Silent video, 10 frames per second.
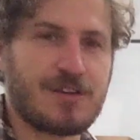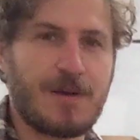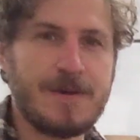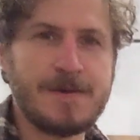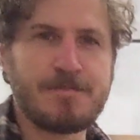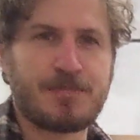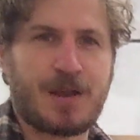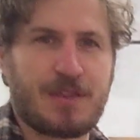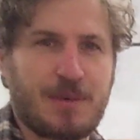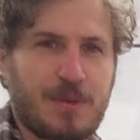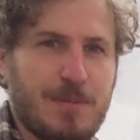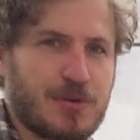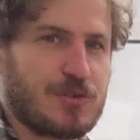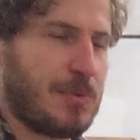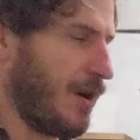So I think with the
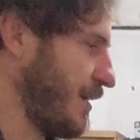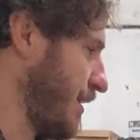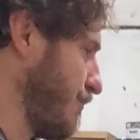motorbike,